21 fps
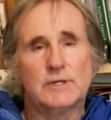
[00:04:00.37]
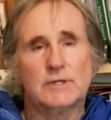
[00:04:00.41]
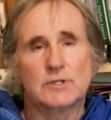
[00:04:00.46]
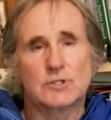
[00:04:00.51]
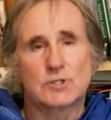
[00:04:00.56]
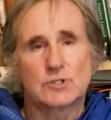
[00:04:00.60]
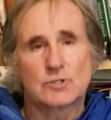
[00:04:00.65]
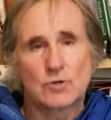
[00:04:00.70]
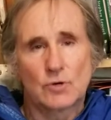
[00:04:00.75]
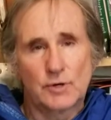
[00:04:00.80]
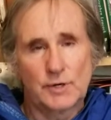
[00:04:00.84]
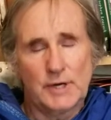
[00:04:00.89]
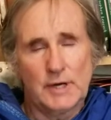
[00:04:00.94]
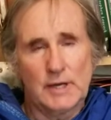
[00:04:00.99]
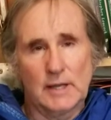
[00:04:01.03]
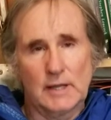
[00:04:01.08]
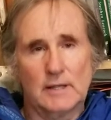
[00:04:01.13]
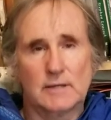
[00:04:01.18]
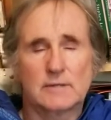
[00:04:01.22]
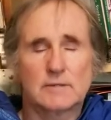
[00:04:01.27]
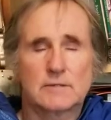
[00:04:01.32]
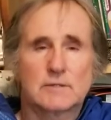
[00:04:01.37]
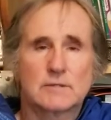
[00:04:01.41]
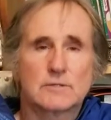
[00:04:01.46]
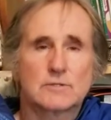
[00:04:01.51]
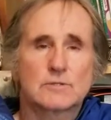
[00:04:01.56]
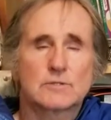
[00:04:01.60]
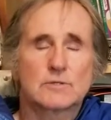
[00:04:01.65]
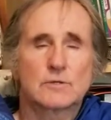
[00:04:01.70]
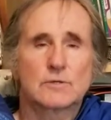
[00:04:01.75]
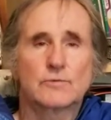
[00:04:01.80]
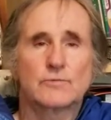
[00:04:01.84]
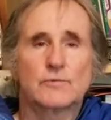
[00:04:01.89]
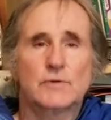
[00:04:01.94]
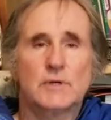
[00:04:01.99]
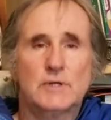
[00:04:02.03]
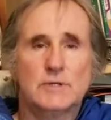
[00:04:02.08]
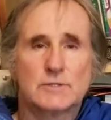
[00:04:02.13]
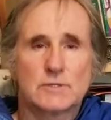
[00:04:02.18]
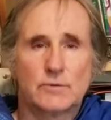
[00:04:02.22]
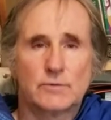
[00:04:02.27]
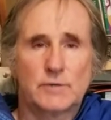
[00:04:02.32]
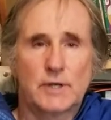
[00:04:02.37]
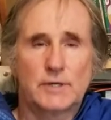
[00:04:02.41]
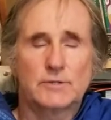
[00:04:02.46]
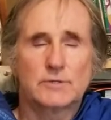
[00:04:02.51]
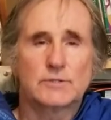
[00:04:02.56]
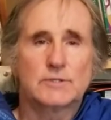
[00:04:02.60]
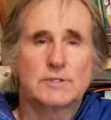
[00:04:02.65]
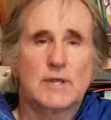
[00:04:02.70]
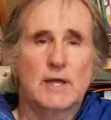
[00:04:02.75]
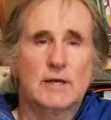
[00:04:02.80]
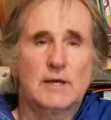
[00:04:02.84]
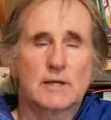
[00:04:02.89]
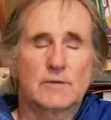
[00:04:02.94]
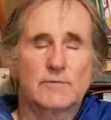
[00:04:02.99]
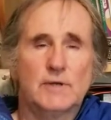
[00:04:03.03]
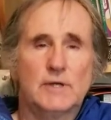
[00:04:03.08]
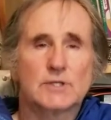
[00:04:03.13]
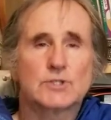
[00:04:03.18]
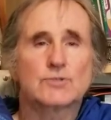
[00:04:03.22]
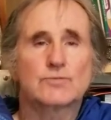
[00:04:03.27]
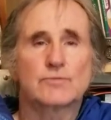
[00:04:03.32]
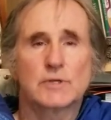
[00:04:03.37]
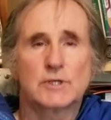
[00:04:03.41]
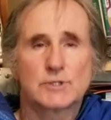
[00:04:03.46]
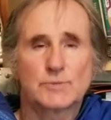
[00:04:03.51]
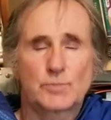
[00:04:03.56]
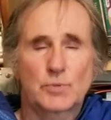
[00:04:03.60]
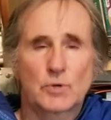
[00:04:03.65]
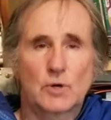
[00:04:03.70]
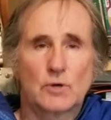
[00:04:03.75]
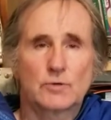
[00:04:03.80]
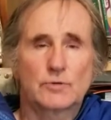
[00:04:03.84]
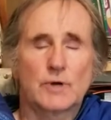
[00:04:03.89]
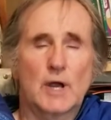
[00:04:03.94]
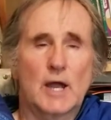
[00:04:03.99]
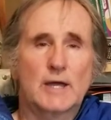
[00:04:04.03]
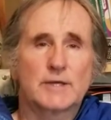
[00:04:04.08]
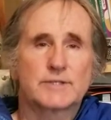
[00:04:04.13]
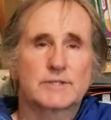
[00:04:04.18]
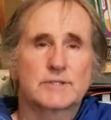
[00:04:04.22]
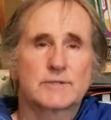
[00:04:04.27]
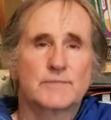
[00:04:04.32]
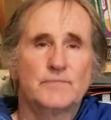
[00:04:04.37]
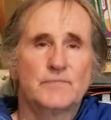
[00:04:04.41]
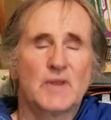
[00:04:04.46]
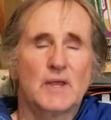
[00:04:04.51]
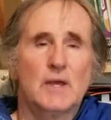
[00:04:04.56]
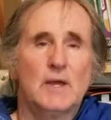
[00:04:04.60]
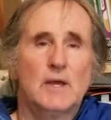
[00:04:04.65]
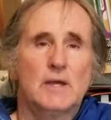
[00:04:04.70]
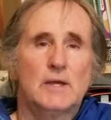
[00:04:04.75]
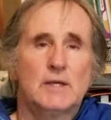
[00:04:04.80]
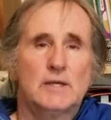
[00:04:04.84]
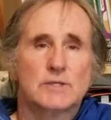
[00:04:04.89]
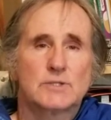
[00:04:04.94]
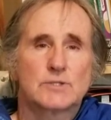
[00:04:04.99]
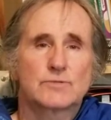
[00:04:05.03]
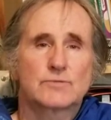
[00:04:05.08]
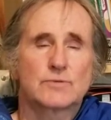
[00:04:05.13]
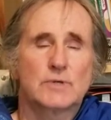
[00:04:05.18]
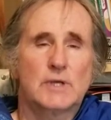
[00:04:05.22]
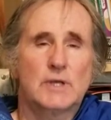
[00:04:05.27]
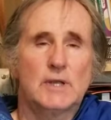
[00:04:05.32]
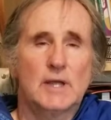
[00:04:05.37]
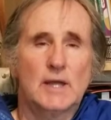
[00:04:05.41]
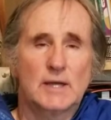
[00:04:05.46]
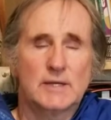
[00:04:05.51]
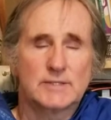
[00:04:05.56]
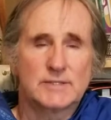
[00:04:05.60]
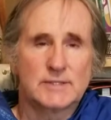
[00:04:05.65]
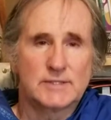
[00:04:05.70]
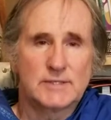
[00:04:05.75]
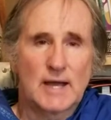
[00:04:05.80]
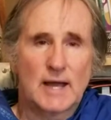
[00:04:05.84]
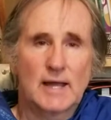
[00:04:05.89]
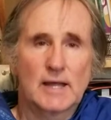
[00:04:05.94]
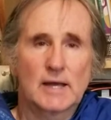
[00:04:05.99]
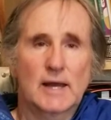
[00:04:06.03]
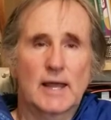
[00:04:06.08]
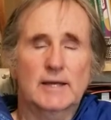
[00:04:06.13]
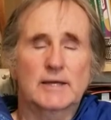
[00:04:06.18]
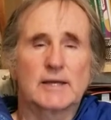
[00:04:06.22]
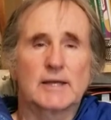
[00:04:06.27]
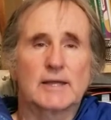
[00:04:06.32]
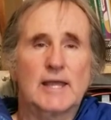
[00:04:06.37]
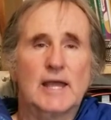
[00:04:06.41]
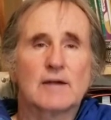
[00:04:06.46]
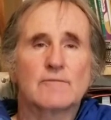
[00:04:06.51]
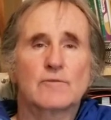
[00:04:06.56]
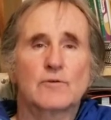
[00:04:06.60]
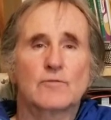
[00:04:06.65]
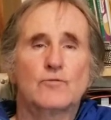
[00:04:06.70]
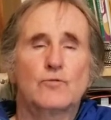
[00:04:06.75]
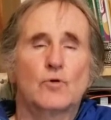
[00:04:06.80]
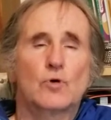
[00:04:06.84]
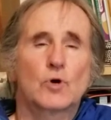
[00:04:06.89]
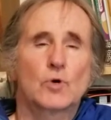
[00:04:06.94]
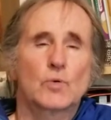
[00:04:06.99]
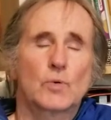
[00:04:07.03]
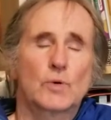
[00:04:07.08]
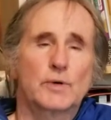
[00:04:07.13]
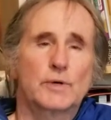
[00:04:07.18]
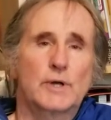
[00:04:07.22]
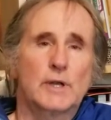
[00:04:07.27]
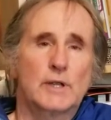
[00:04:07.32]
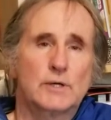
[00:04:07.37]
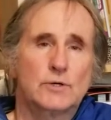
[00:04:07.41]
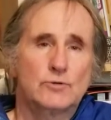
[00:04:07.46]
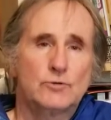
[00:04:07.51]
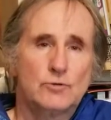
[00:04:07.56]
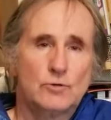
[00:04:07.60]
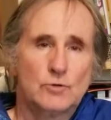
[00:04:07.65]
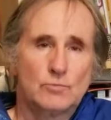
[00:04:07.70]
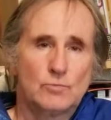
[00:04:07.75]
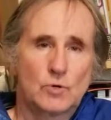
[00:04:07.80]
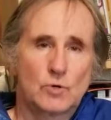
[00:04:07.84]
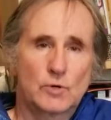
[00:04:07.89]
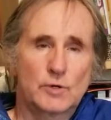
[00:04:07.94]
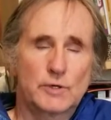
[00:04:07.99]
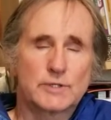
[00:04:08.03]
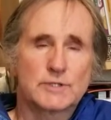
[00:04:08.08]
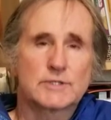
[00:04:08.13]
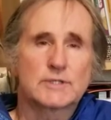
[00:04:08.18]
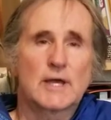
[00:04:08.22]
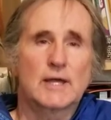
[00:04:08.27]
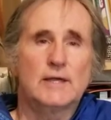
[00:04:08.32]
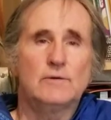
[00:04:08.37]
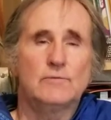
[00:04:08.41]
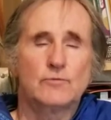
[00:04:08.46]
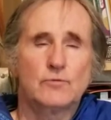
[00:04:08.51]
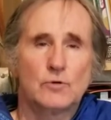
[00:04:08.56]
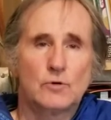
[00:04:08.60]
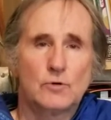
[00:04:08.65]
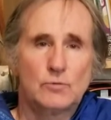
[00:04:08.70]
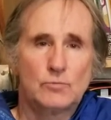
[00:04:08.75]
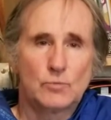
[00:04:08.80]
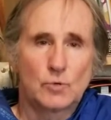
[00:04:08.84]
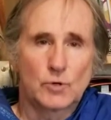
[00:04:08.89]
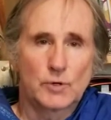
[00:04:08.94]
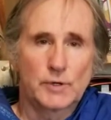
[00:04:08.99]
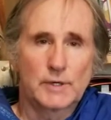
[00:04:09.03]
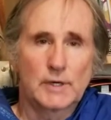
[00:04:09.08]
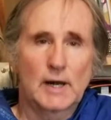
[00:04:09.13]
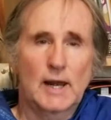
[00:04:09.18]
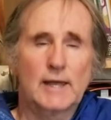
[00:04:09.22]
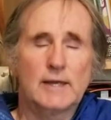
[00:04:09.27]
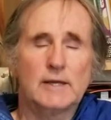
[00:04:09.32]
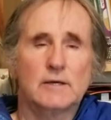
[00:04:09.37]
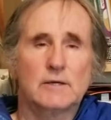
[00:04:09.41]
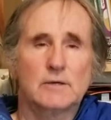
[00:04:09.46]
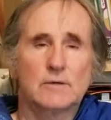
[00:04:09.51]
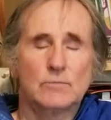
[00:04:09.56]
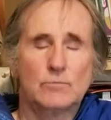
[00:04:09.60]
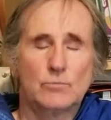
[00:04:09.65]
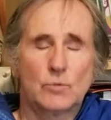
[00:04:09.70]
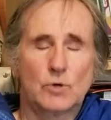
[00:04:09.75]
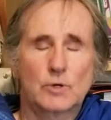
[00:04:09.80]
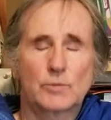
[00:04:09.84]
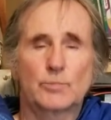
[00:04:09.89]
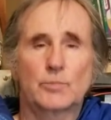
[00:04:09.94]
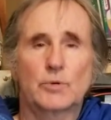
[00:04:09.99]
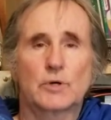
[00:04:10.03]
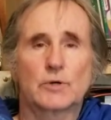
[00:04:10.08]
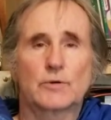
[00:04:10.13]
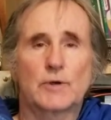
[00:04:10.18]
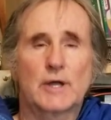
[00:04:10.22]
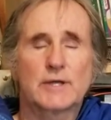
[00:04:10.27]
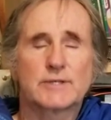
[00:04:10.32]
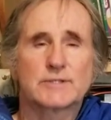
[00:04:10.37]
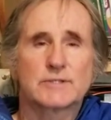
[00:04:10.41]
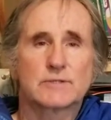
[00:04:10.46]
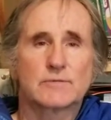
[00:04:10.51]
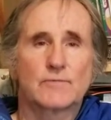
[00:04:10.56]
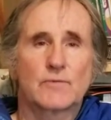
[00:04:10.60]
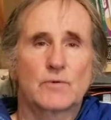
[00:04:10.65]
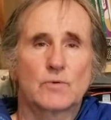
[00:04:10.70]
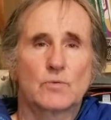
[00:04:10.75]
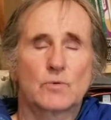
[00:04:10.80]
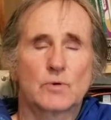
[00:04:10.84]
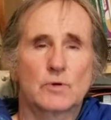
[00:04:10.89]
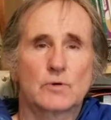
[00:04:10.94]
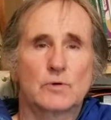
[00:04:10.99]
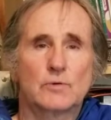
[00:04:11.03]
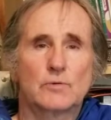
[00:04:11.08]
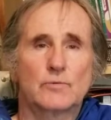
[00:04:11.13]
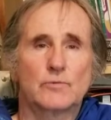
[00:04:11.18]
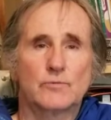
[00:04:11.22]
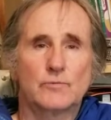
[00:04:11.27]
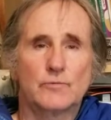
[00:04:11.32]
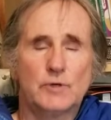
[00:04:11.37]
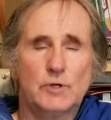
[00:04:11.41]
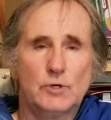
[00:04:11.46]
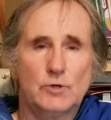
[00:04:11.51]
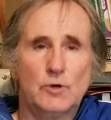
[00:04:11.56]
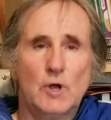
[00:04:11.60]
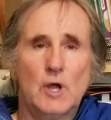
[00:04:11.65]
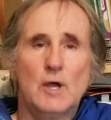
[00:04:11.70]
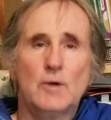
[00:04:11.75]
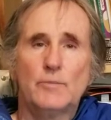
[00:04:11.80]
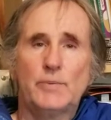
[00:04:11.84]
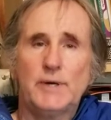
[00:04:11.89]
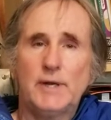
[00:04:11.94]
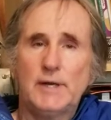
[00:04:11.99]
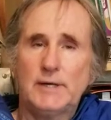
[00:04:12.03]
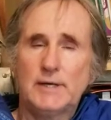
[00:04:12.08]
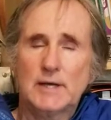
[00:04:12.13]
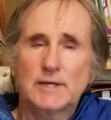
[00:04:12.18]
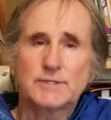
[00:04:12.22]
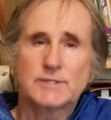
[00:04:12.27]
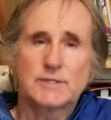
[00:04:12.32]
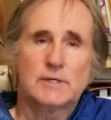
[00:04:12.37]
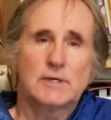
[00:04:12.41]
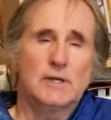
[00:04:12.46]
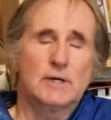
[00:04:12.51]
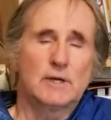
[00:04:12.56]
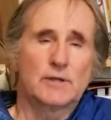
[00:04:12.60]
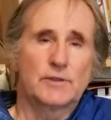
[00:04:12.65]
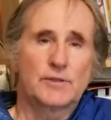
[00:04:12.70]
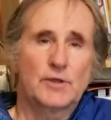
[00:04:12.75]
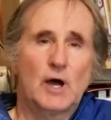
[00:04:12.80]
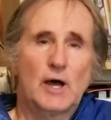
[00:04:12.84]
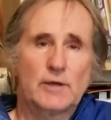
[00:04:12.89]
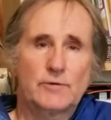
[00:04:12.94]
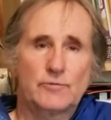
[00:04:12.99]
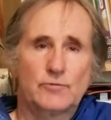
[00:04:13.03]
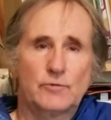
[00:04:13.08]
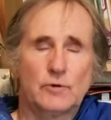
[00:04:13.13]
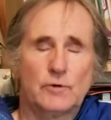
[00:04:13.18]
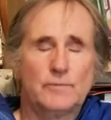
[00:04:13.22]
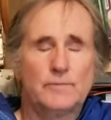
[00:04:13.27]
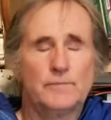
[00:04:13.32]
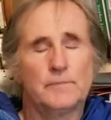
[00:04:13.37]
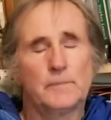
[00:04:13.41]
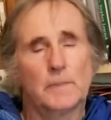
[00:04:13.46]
distorting it to serve his own understanding of history as progress history as a dialectic, ever forward into a more insightful, more enlightened, more progressive worldview. But he does it in a thoughtful,